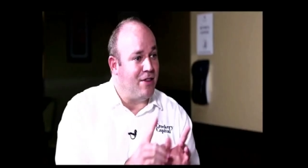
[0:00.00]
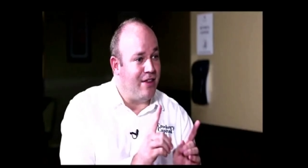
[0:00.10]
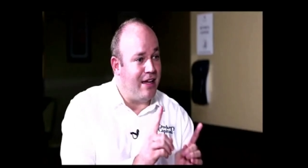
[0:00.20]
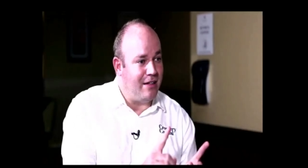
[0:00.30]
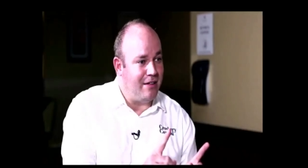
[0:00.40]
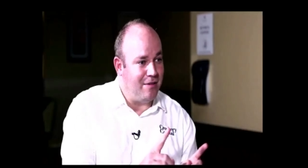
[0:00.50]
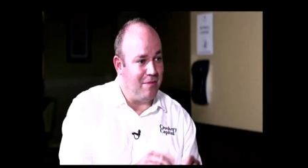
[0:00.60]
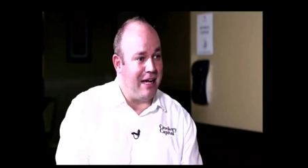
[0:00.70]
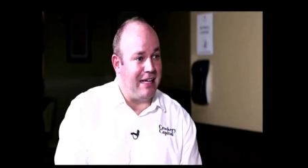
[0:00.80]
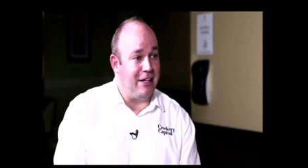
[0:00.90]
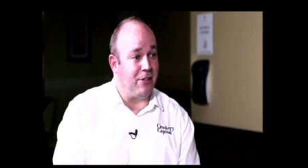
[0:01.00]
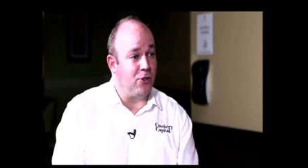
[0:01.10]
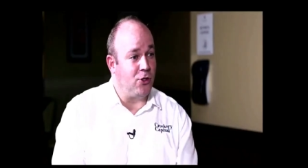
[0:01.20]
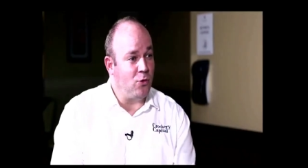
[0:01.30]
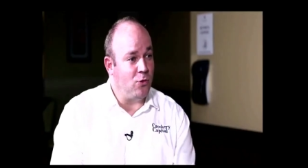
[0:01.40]
Then by year
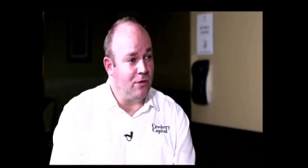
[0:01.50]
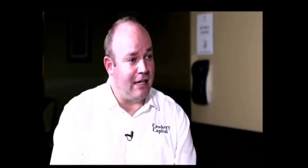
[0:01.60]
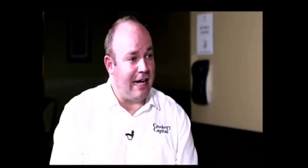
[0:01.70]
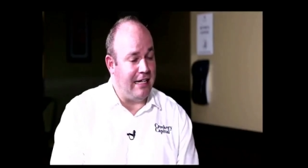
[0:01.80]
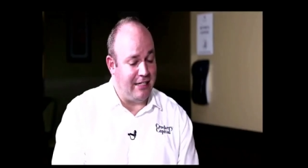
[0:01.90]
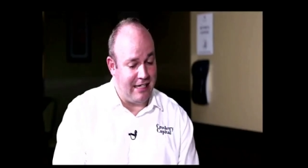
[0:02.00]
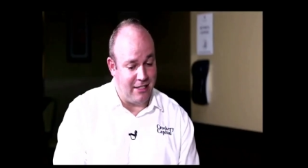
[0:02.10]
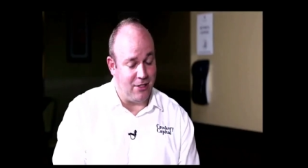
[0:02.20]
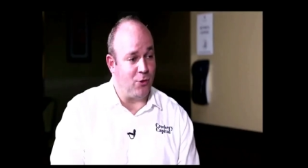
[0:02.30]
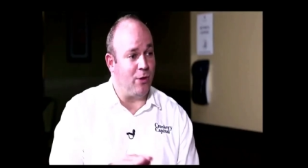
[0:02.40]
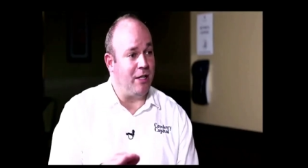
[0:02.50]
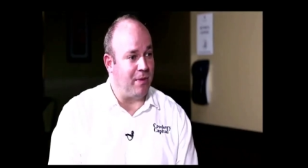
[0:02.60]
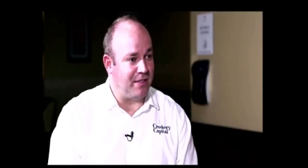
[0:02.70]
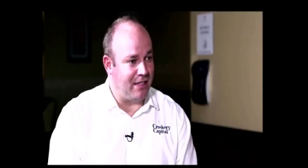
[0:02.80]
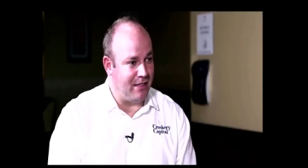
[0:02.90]
2, I need to get to
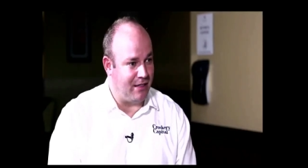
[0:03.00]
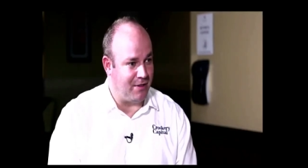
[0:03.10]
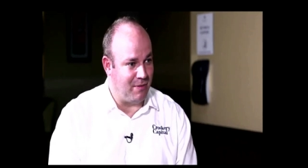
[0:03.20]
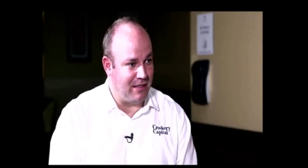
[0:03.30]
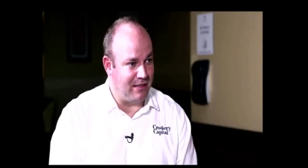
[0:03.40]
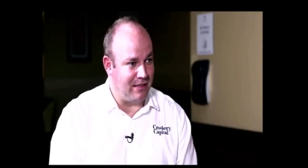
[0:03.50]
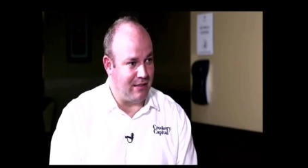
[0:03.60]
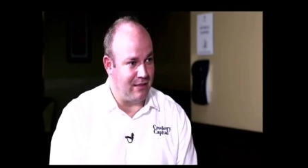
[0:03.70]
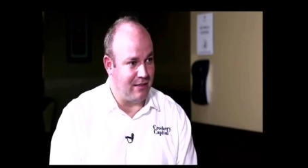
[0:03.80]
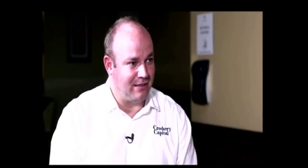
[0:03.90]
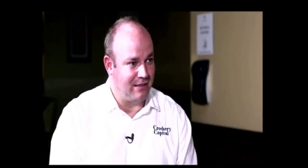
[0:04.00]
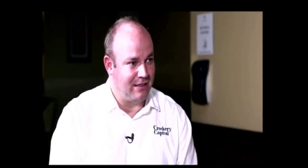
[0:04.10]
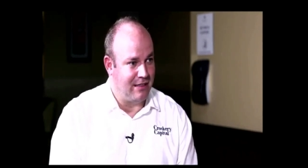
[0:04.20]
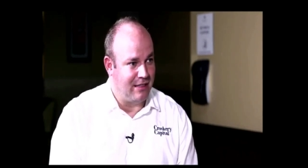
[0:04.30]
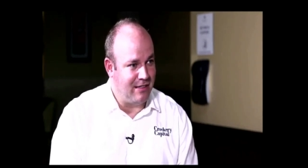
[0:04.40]
20% of this business.
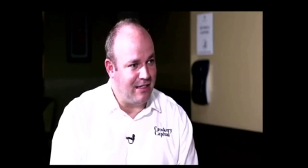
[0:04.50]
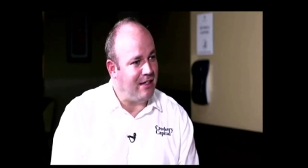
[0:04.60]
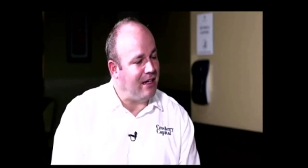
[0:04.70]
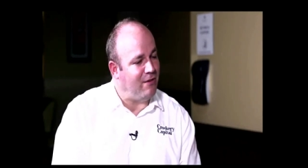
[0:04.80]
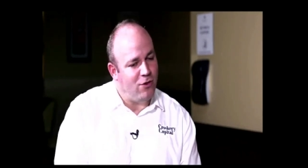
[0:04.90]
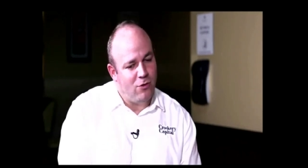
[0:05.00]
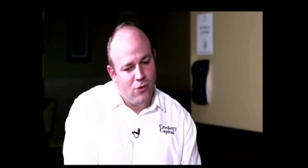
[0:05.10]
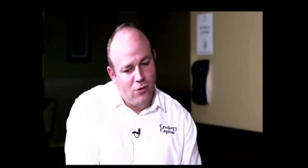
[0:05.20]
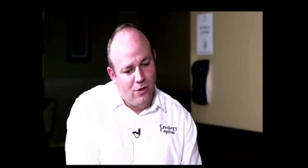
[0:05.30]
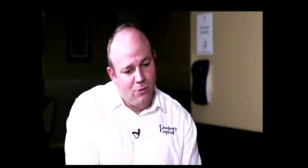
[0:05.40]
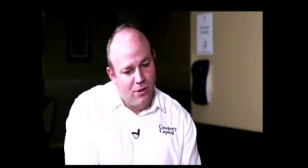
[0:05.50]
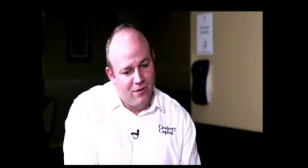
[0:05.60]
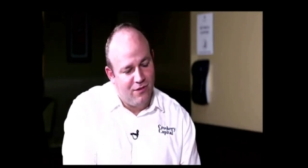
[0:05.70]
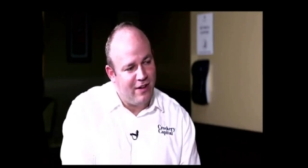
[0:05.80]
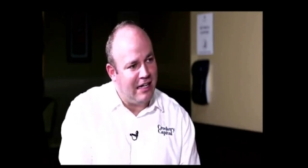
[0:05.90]
You see, if you go and work
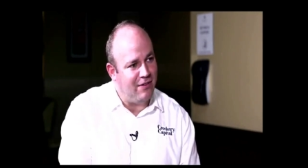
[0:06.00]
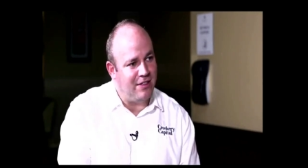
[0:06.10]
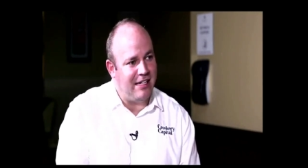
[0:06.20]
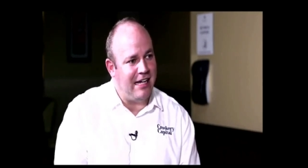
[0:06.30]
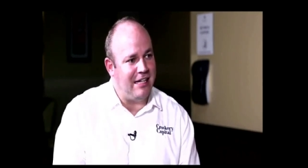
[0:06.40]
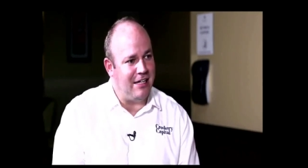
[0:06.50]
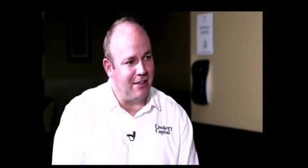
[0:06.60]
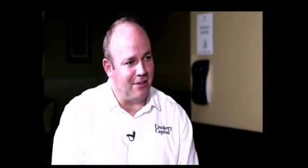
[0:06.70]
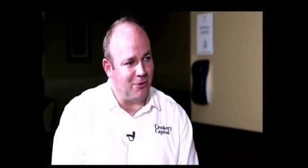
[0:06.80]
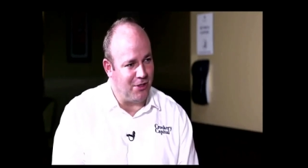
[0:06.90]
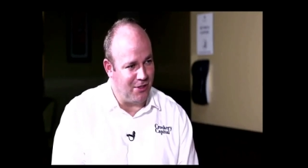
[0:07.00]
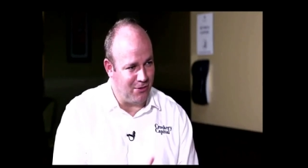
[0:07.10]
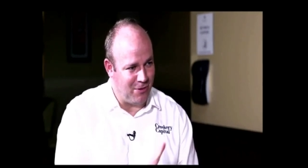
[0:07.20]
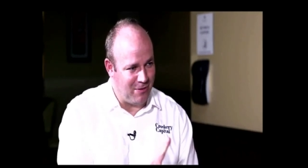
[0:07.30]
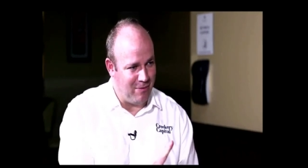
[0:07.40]
5-10 years, which is
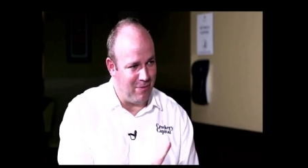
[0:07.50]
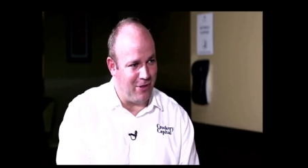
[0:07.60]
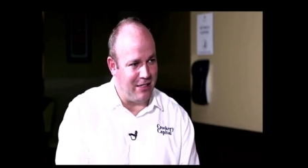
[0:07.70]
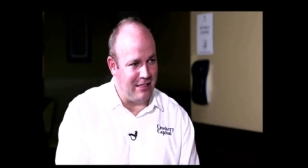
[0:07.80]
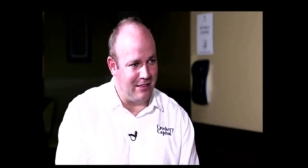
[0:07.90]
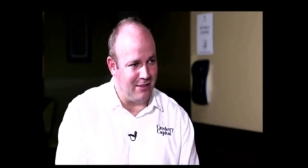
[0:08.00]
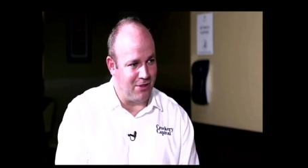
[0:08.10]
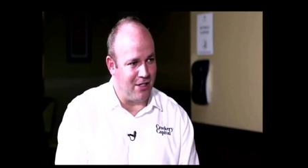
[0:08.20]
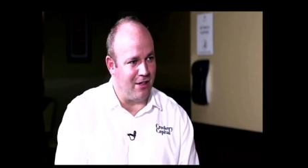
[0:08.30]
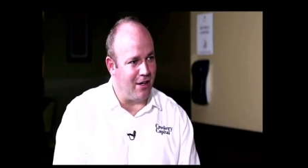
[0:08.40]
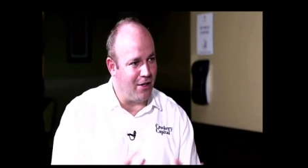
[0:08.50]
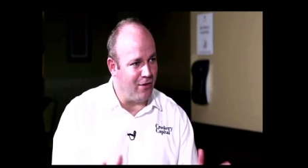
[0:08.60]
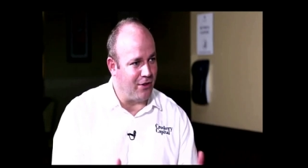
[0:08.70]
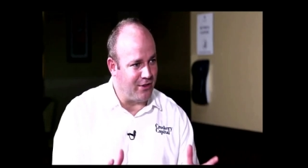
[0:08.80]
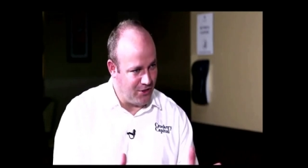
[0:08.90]
what my point is, which a lot
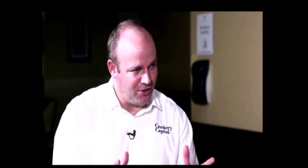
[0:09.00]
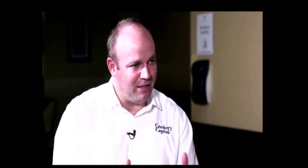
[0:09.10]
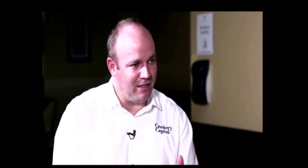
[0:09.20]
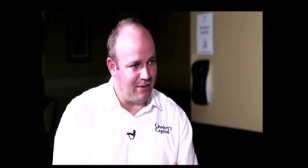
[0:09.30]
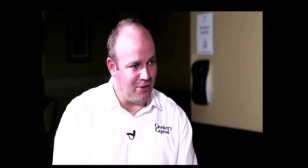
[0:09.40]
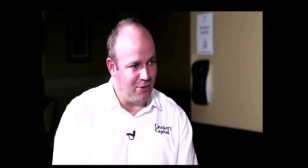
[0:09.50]
of us as Jamaicans